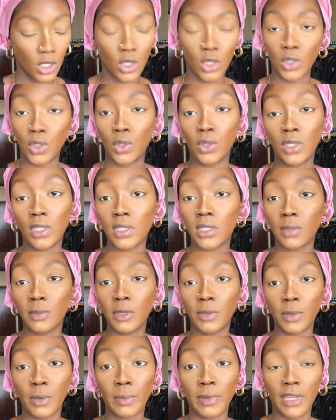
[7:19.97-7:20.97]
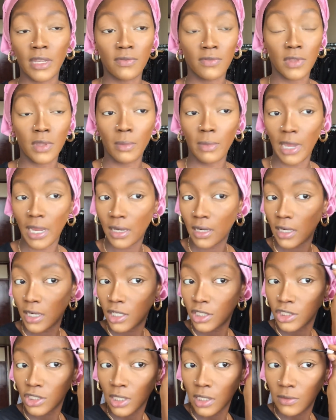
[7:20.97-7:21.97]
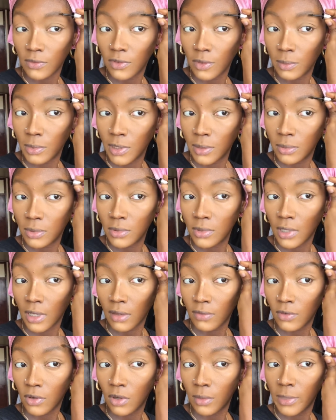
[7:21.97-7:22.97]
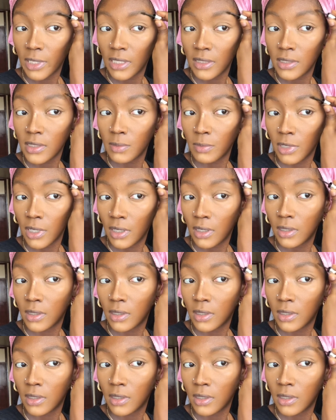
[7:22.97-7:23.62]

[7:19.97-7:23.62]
you need to be prepared for the backlash and for people to have comments. But